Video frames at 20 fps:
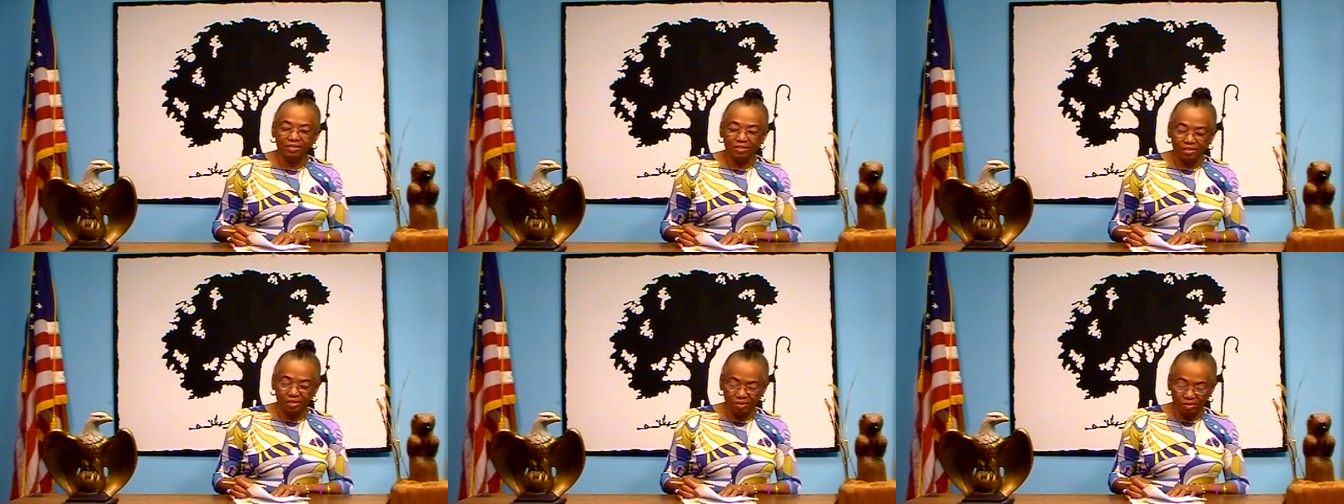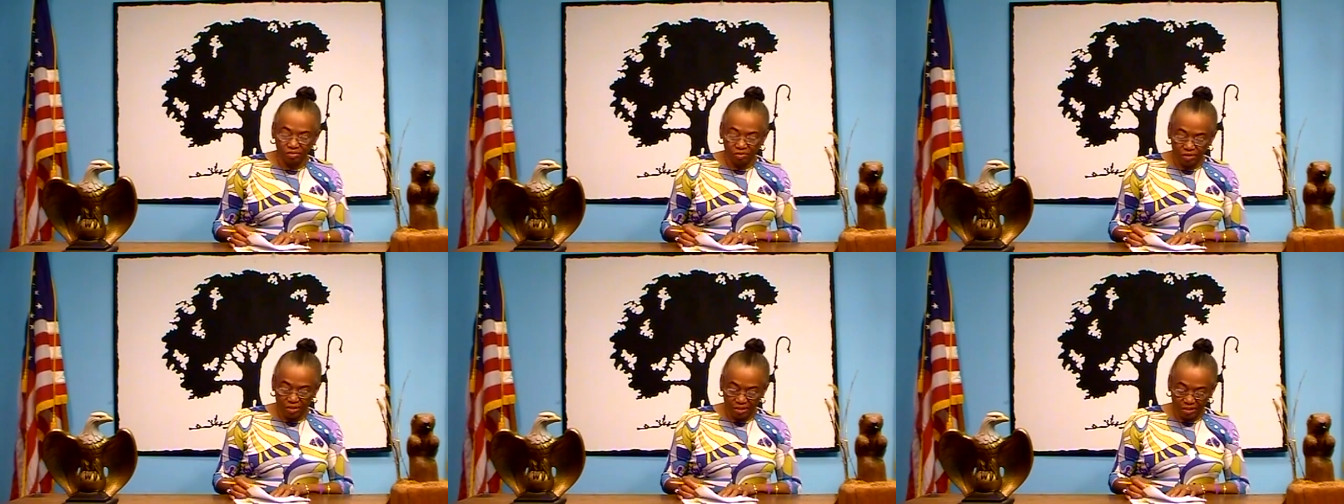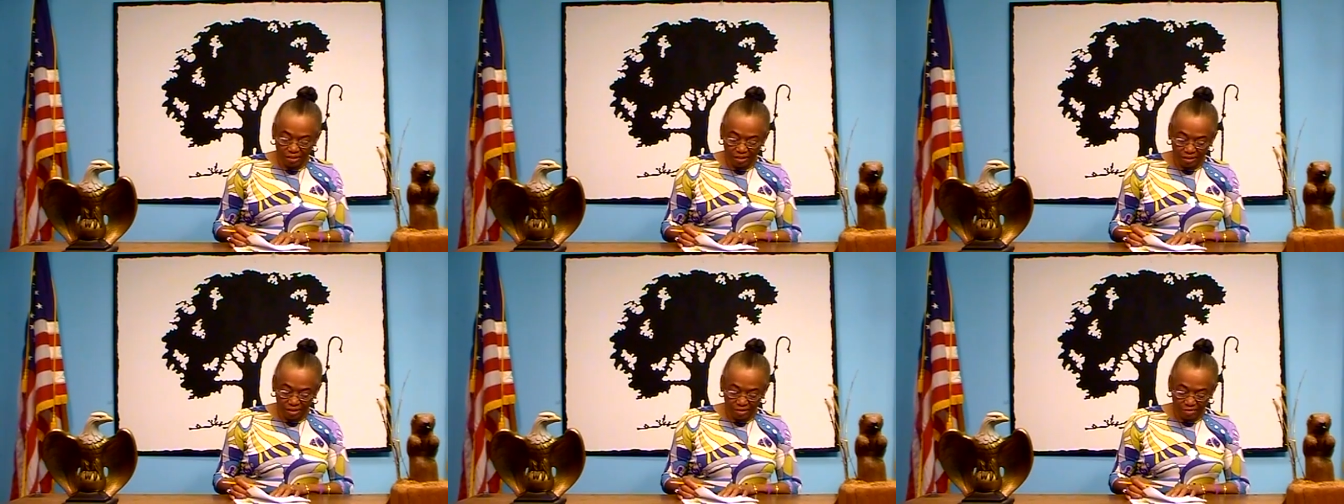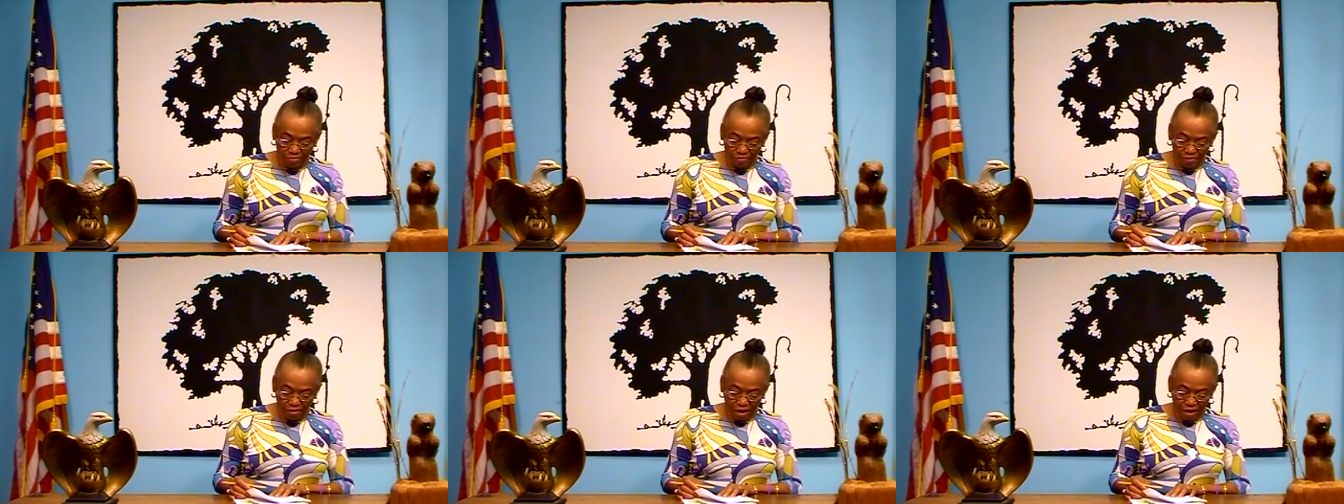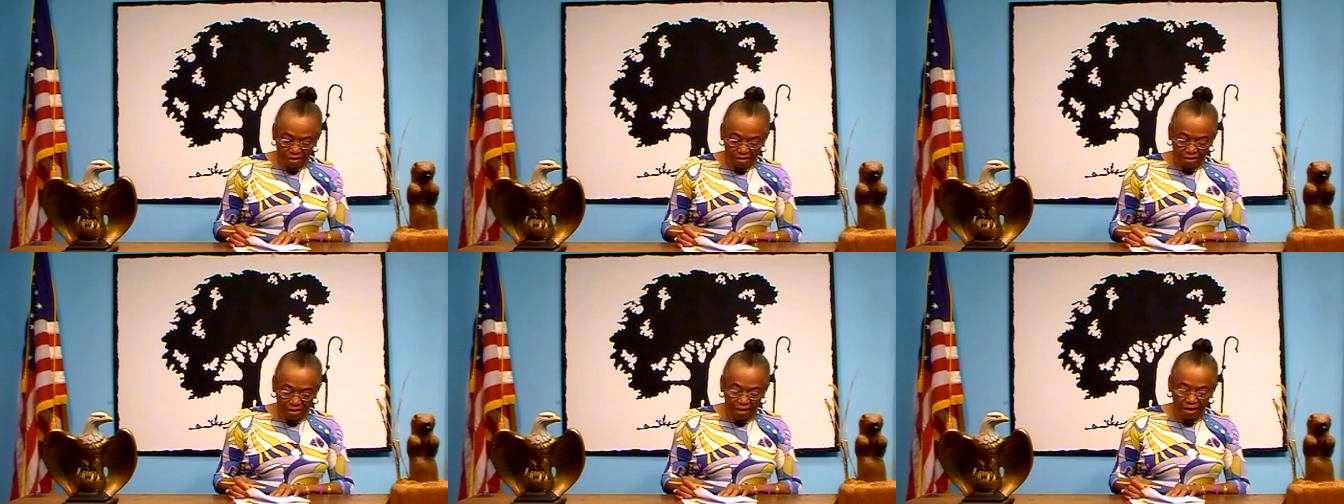degrees
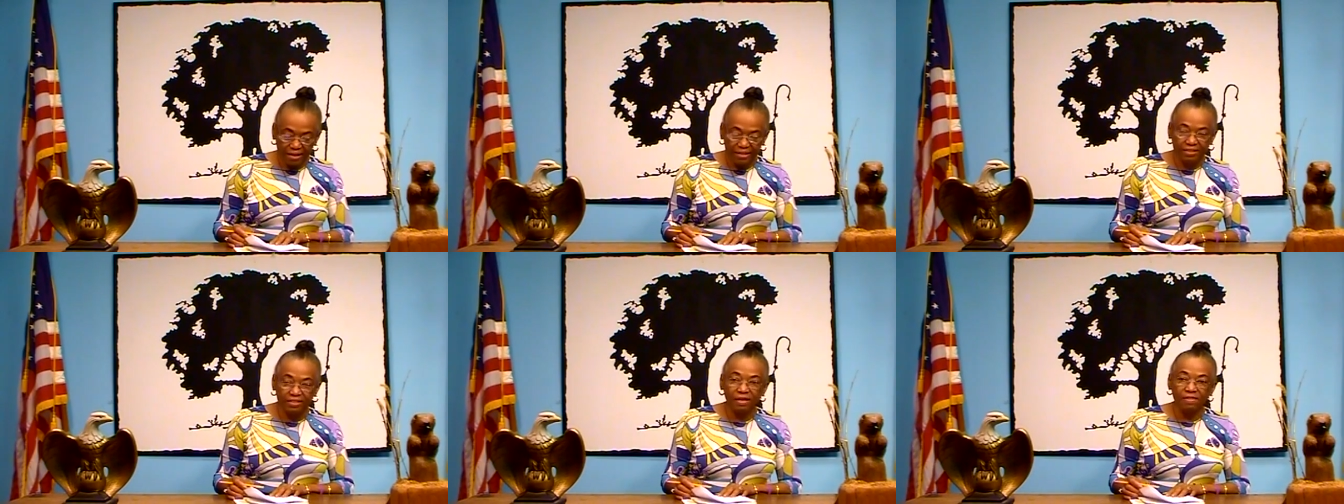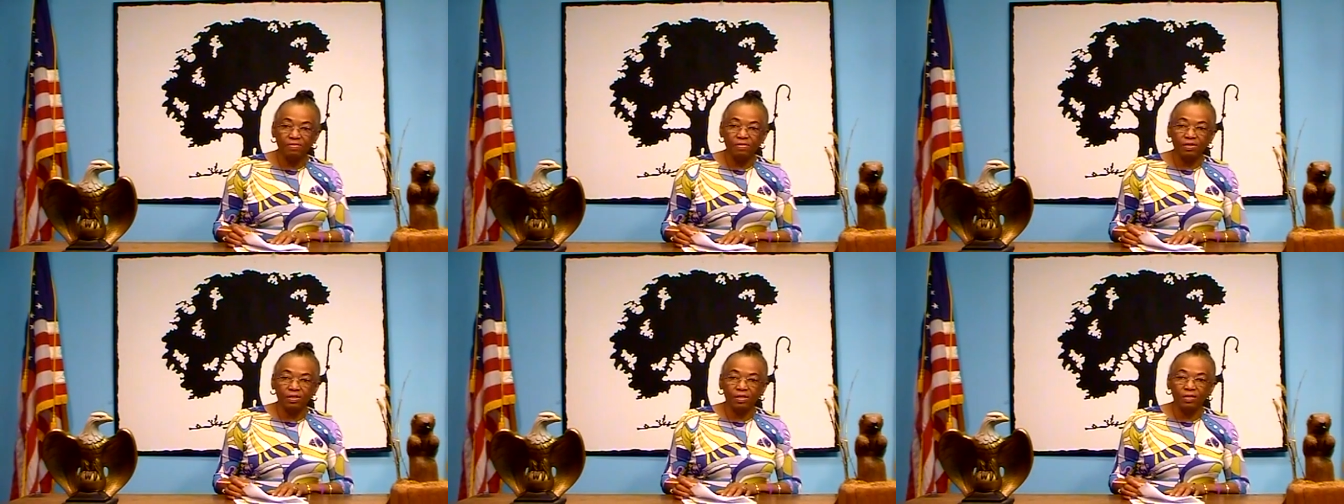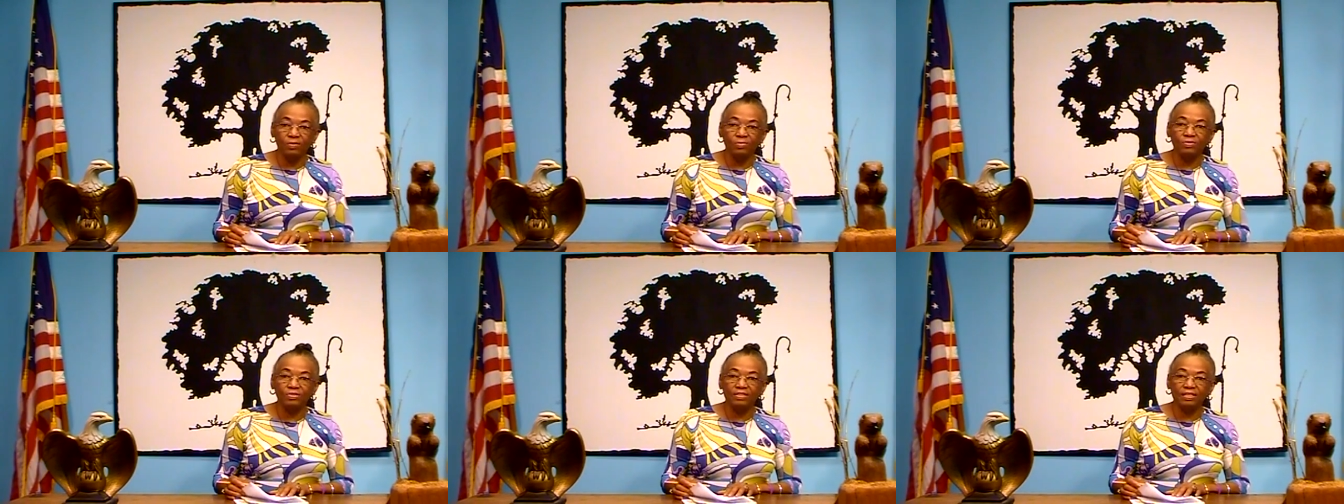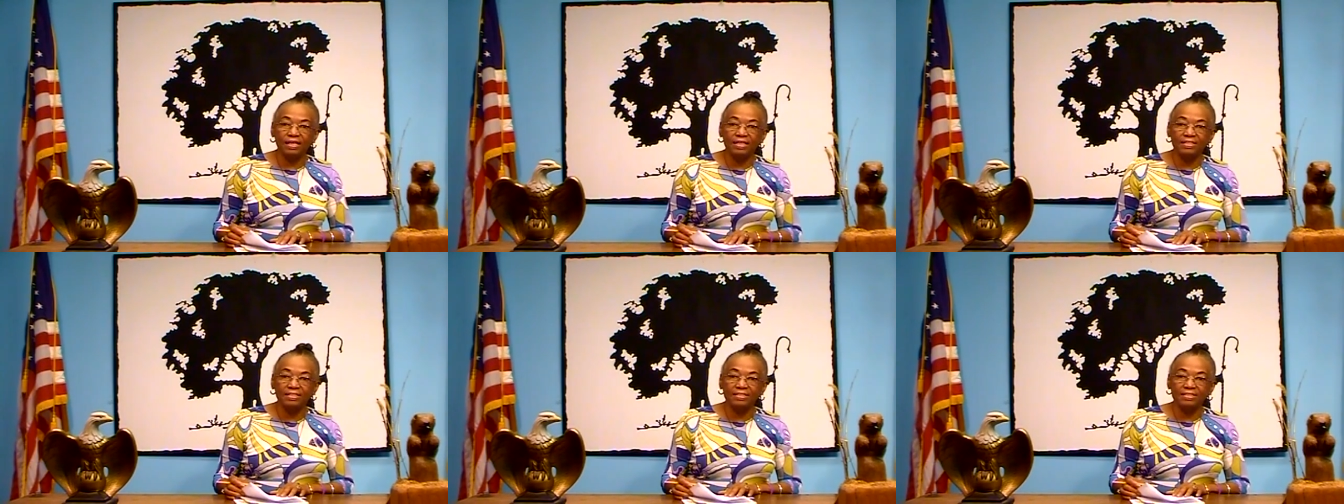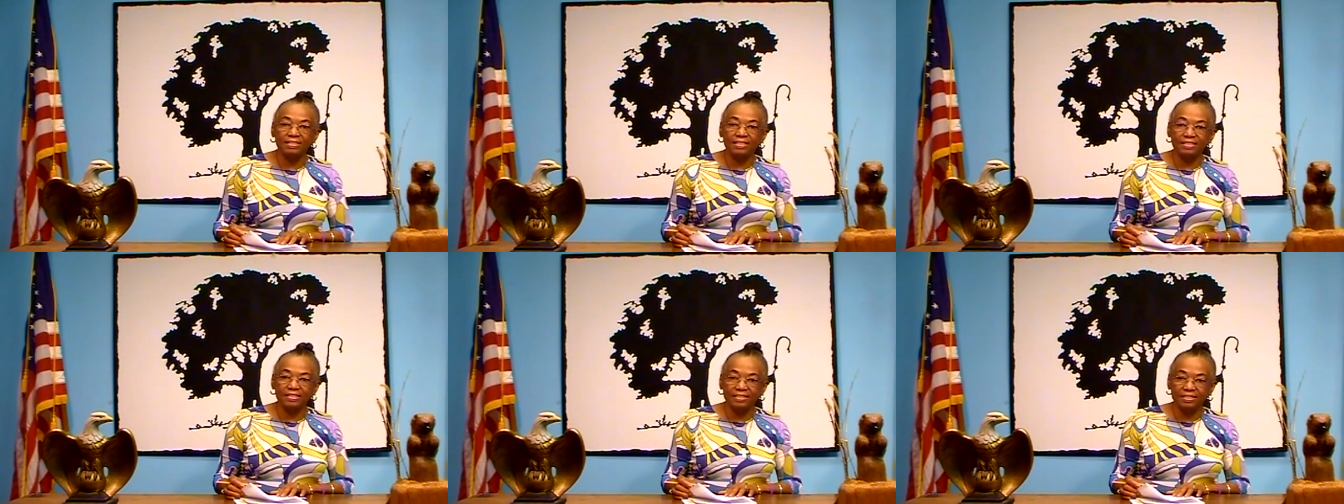Fahrenheit and the lows at
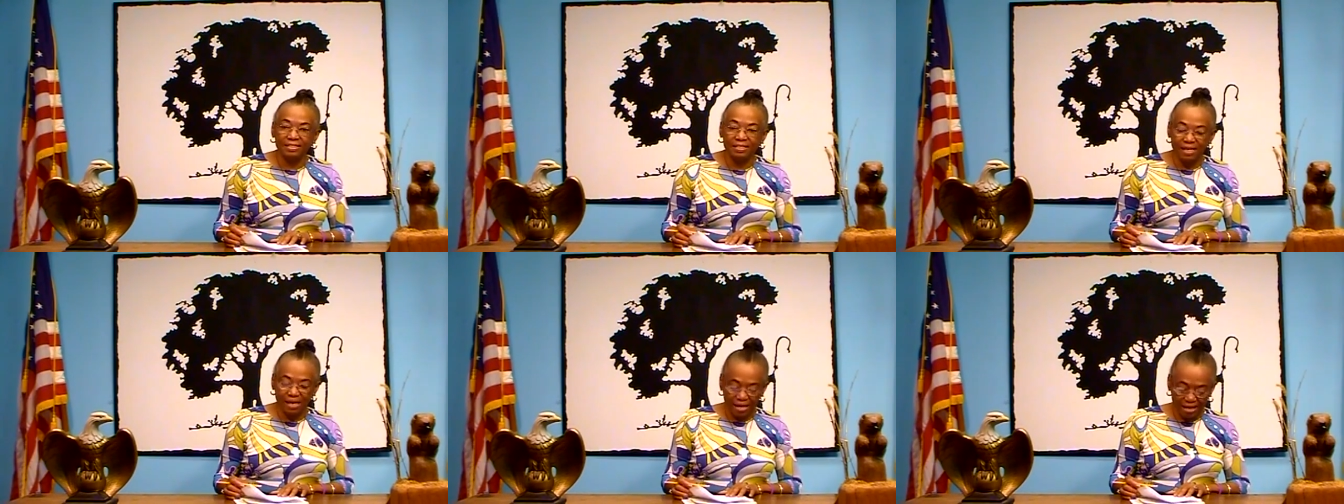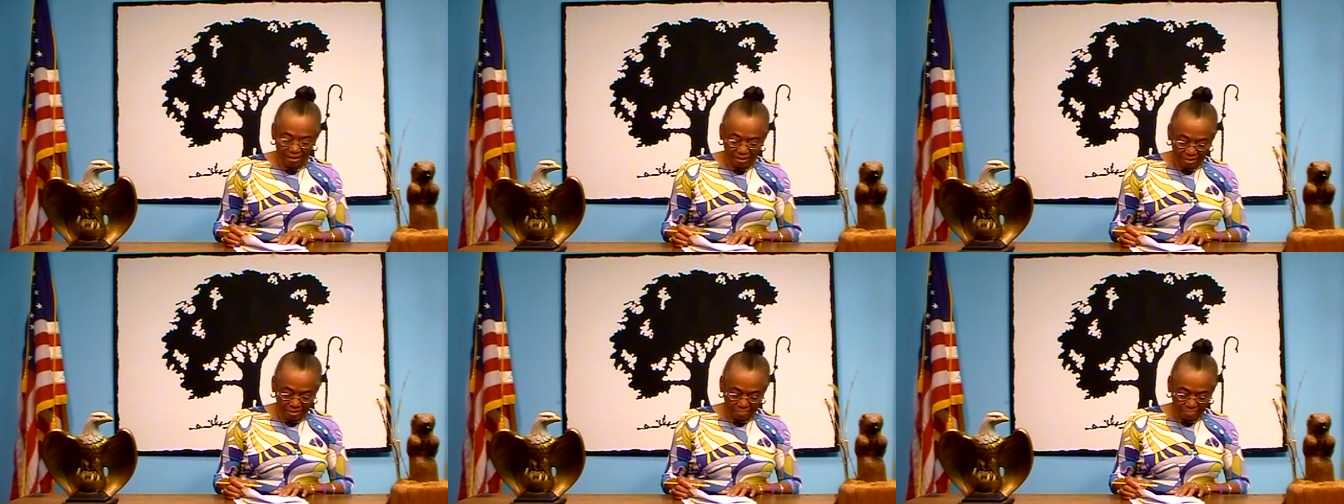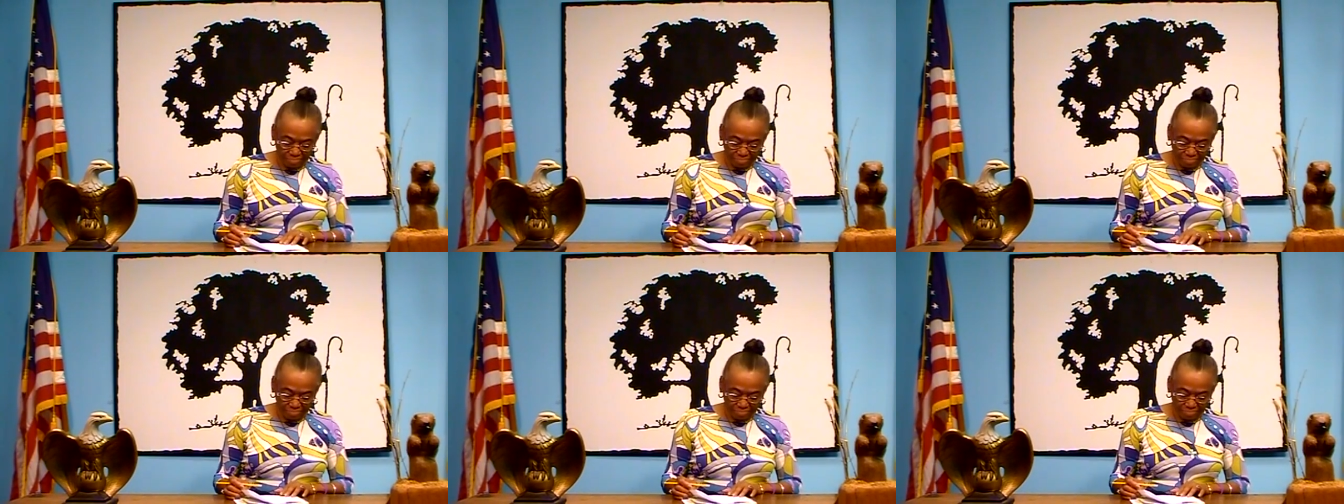68.